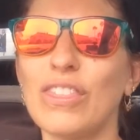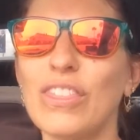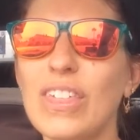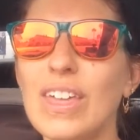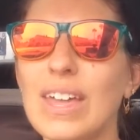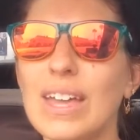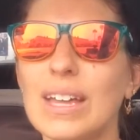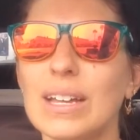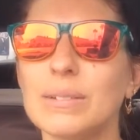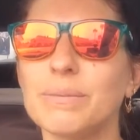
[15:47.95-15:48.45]

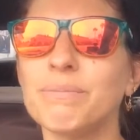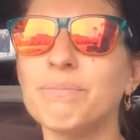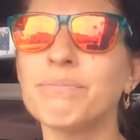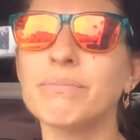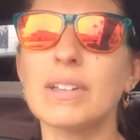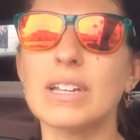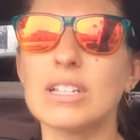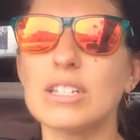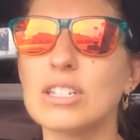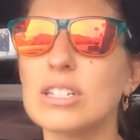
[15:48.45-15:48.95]

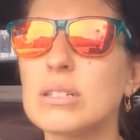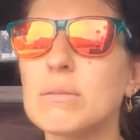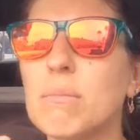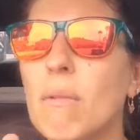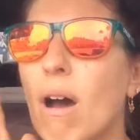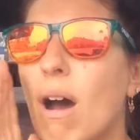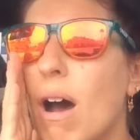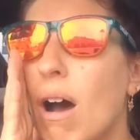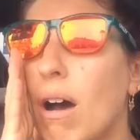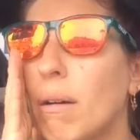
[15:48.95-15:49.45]
thin and
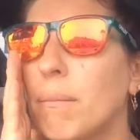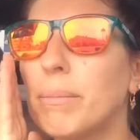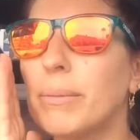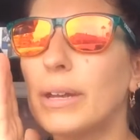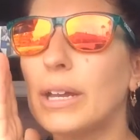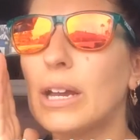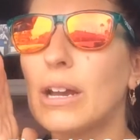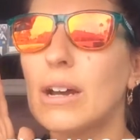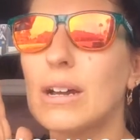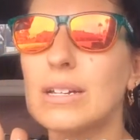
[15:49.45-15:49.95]
small
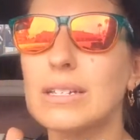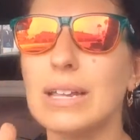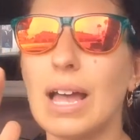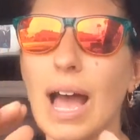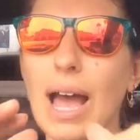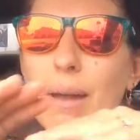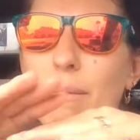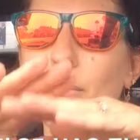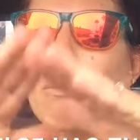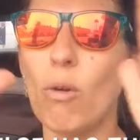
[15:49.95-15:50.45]
because
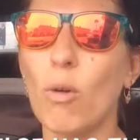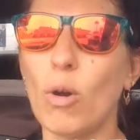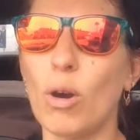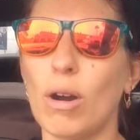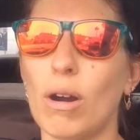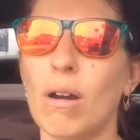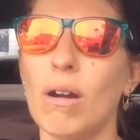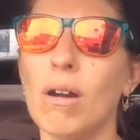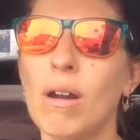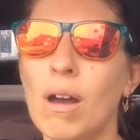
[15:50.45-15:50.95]
I'm
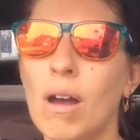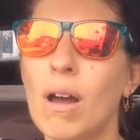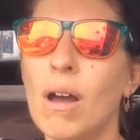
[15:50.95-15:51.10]
more